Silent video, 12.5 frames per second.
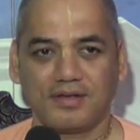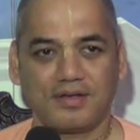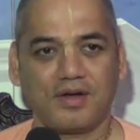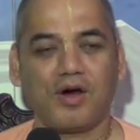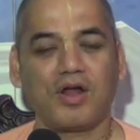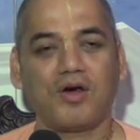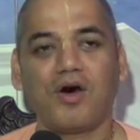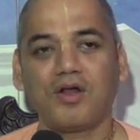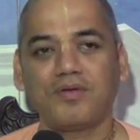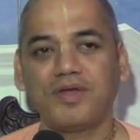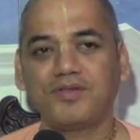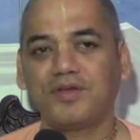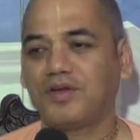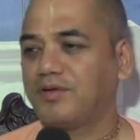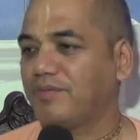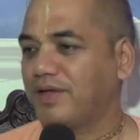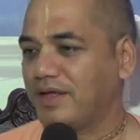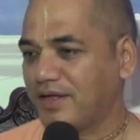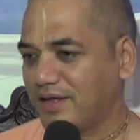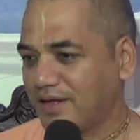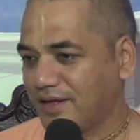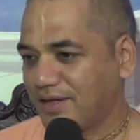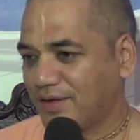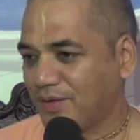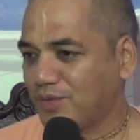always it will be
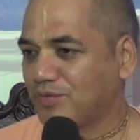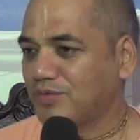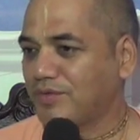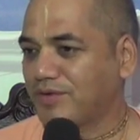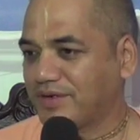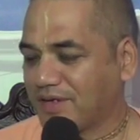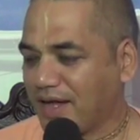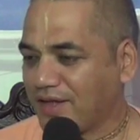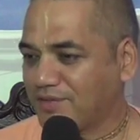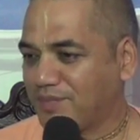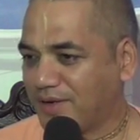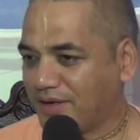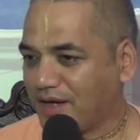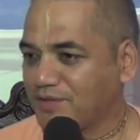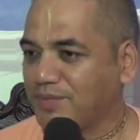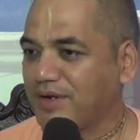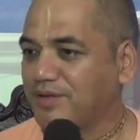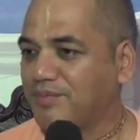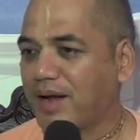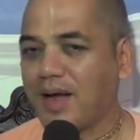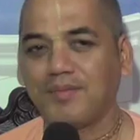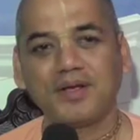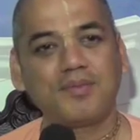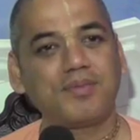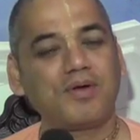whoever, the husband. The husband is
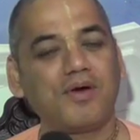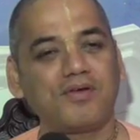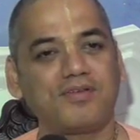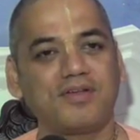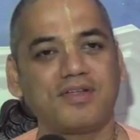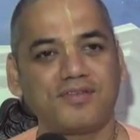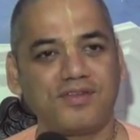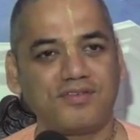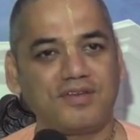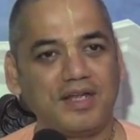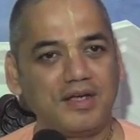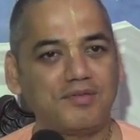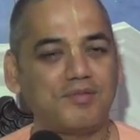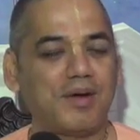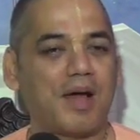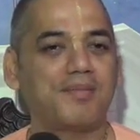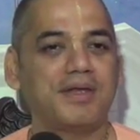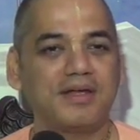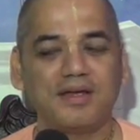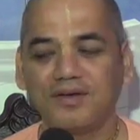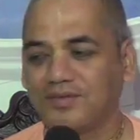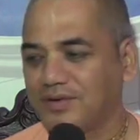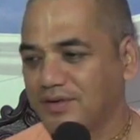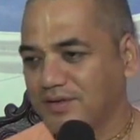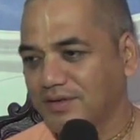Brahmana because she is assisting him in Brahminical
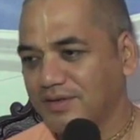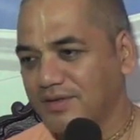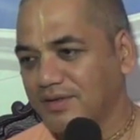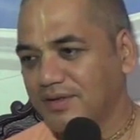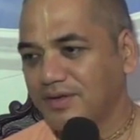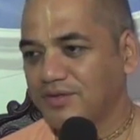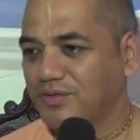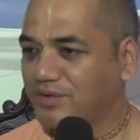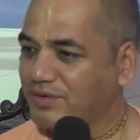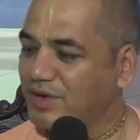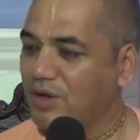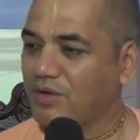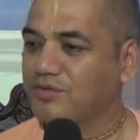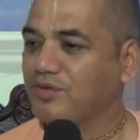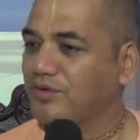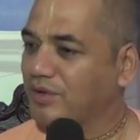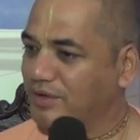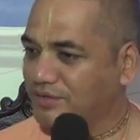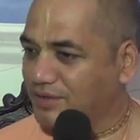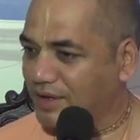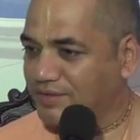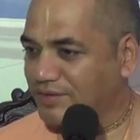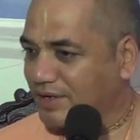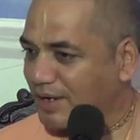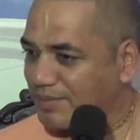work. So she also is
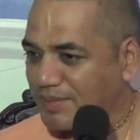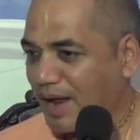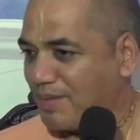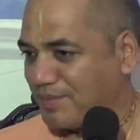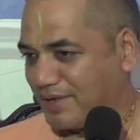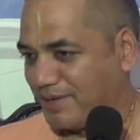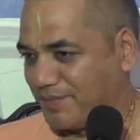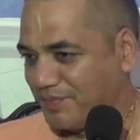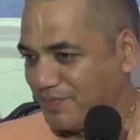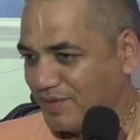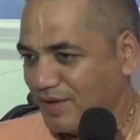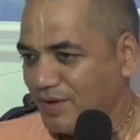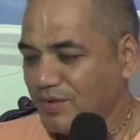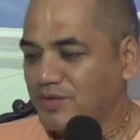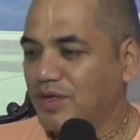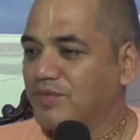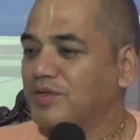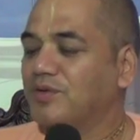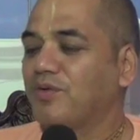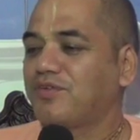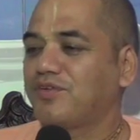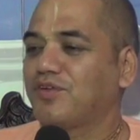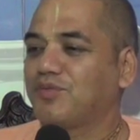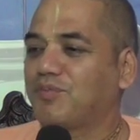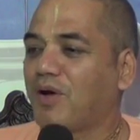considered a Brahmana. So even though she
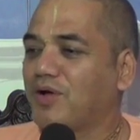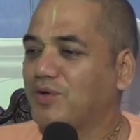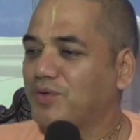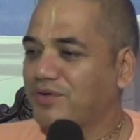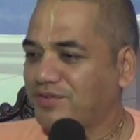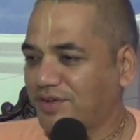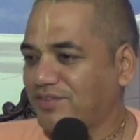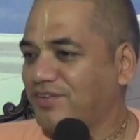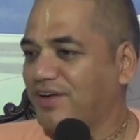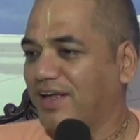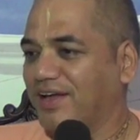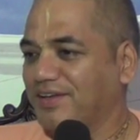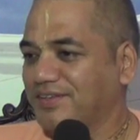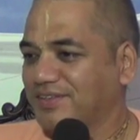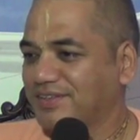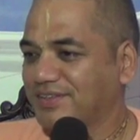was born to a Kshatriya,